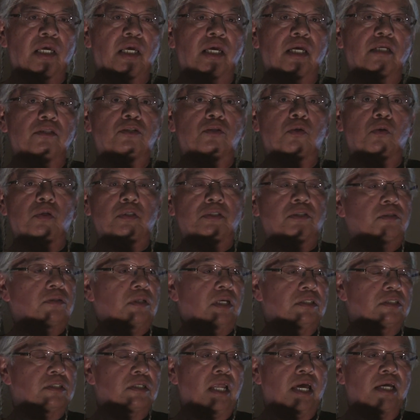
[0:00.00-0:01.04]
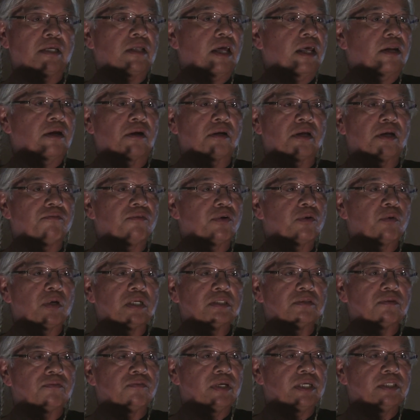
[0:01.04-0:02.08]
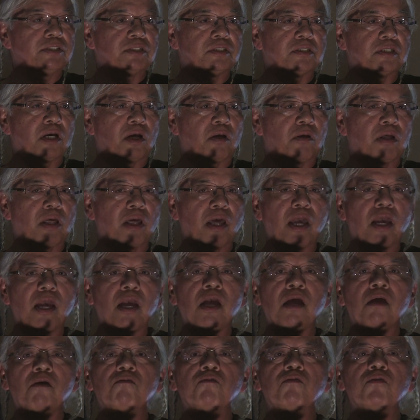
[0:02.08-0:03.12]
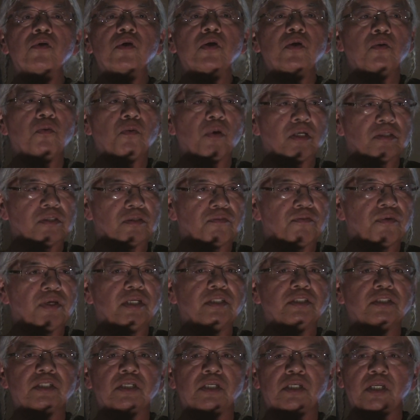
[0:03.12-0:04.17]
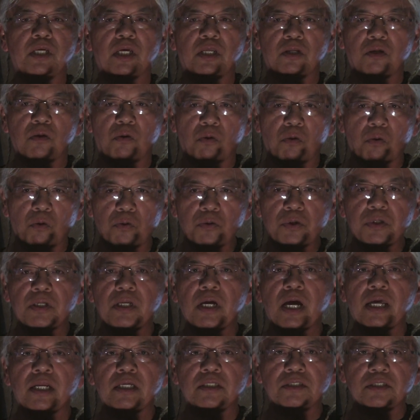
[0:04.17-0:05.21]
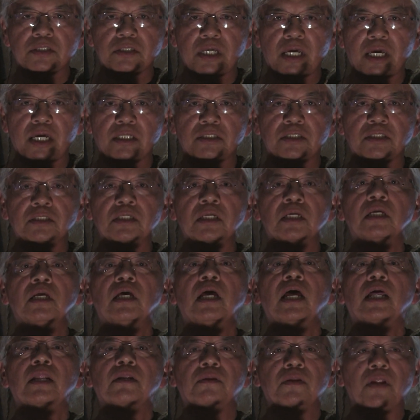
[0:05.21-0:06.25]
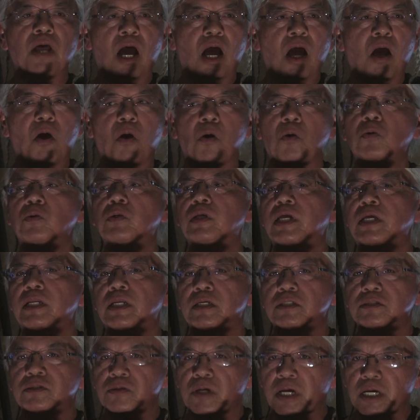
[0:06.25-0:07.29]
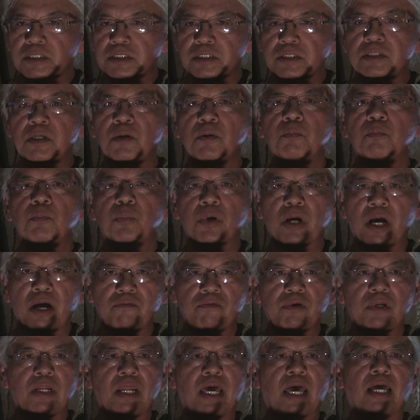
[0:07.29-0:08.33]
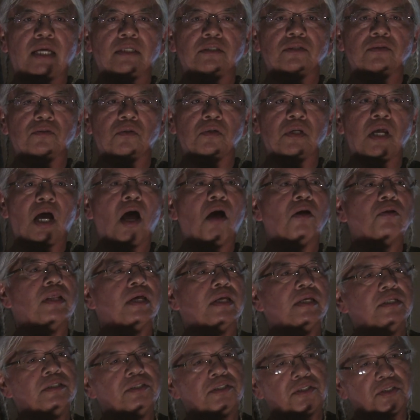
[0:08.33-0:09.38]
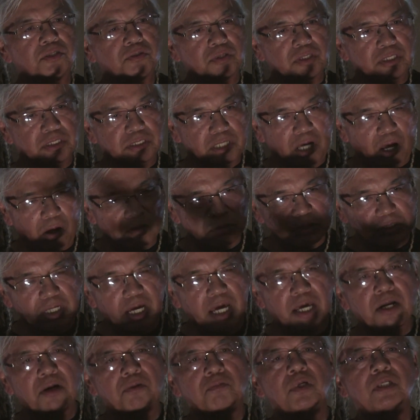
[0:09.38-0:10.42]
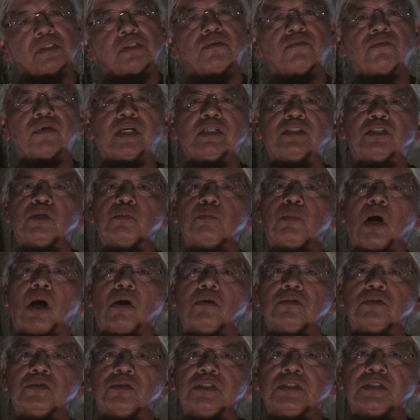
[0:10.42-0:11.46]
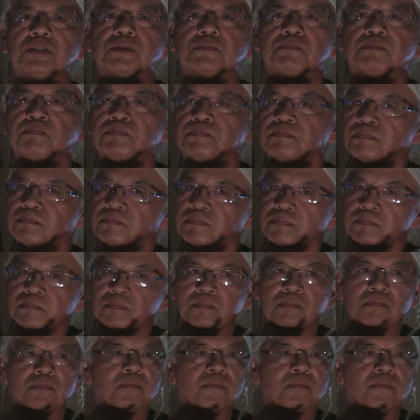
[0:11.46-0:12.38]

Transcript: And so it's like that on every reservation now. Every reservation in the whole United States now can address private lands. So now the issue is outside our reservation boundaries. Okay.